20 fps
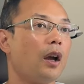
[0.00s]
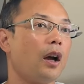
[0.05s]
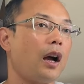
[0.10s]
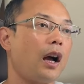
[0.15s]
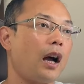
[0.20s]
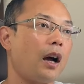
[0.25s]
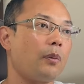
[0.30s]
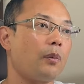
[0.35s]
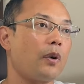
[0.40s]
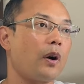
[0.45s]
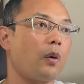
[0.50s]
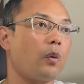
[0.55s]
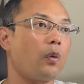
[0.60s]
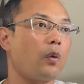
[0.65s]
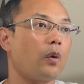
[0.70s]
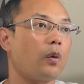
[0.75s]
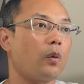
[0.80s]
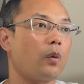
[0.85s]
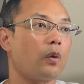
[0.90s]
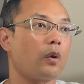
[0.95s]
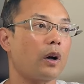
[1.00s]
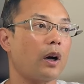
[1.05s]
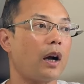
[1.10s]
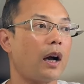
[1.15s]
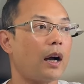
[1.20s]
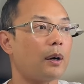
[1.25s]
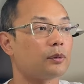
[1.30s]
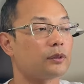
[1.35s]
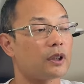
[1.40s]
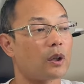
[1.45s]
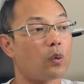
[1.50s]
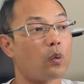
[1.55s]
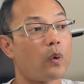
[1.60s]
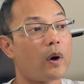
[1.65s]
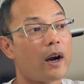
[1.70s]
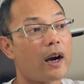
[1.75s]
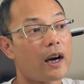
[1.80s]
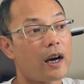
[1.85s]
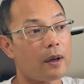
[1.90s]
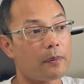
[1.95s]
Have the
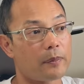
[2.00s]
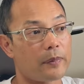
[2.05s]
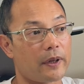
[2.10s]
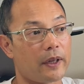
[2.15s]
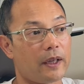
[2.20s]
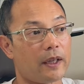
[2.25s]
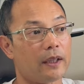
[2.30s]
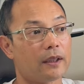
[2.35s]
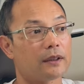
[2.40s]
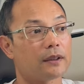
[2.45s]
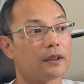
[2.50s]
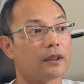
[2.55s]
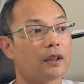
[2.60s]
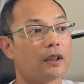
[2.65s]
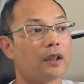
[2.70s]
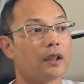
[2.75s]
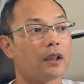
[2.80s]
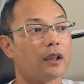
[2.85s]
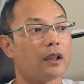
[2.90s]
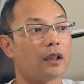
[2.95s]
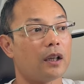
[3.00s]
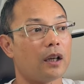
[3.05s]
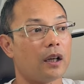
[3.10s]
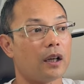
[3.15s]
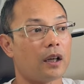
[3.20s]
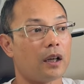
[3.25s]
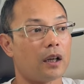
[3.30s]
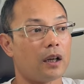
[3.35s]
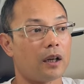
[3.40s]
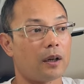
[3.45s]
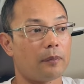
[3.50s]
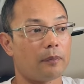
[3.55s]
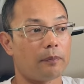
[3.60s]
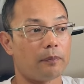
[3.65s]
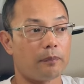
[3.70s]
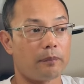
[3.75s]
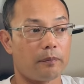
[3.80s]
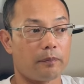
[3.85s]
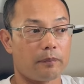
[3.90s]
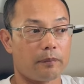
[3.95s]
Wallabies
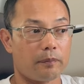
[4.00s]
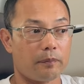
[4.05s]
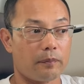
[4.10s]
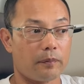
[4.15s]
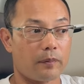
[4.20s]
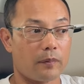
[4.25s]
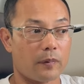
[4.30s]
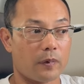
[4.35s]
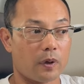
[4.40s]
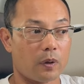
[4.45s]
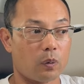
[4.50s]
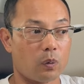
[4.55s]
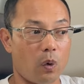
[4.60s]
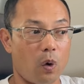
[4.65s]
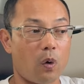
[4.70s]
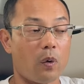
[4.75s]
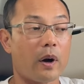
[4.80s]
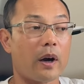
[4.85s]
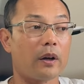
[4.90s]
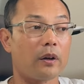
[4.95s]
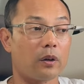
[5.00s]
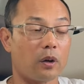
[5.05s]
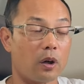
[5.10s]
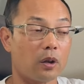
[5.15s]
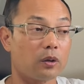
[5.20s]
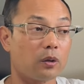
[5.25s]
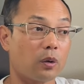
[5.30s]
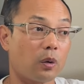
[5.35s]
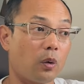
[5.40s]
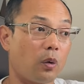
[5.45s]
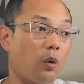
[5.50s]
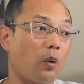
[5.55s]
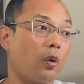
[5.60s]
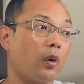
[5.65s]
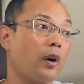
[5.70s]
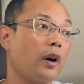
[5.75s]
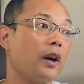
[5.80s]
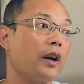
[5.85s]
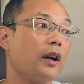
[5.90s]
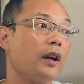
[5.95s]
won a lot
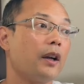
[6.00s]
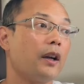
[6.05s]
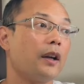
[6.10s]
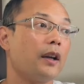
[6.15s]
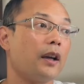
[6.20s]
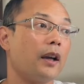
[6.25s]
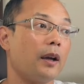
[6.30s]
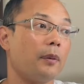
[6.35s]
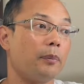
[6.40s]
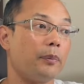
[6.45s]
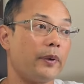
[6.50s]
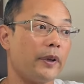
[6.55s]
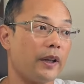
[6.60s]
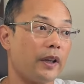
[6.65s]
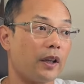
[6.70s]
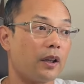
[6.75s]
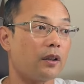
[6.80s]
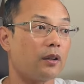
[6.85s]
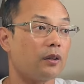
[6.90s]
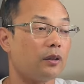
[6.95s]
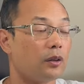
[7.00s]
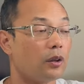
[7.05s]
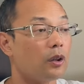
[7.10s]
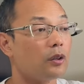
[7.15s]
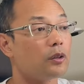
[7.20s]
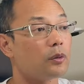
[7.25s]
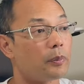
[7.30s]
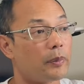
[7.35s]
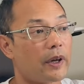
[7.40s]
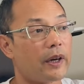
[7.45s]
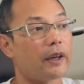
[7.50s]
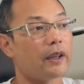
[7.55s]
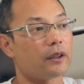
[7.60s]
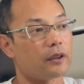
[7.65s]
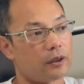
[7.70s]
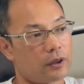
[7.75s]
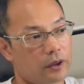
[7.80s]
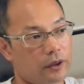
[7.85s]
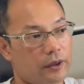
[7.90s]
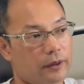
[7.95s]
or being not very
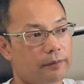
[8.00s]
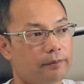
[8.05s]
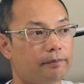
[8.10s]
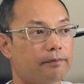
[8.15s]
good?